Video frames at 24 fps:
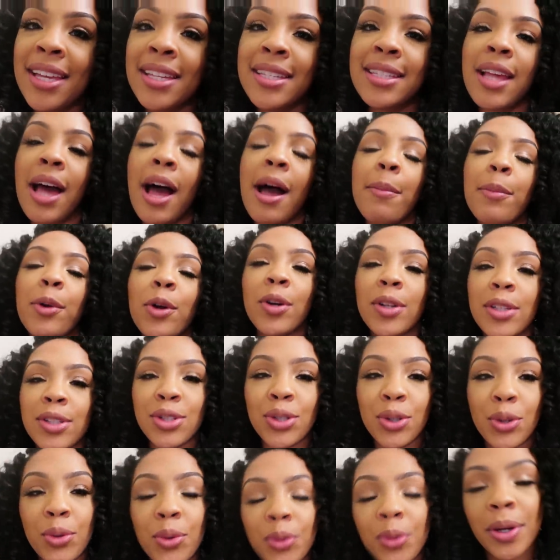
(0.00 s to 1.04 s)
So I'm going
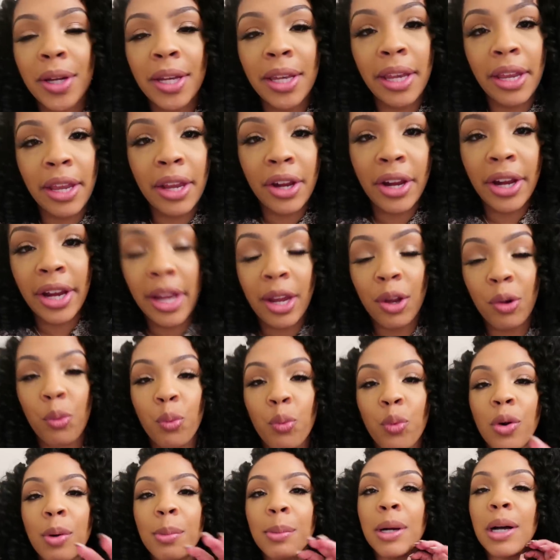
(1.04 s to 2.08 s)
to go in there
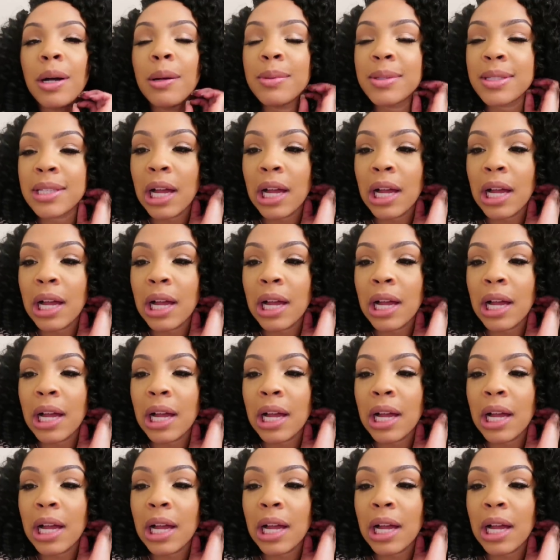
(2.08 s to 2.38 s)
and warm up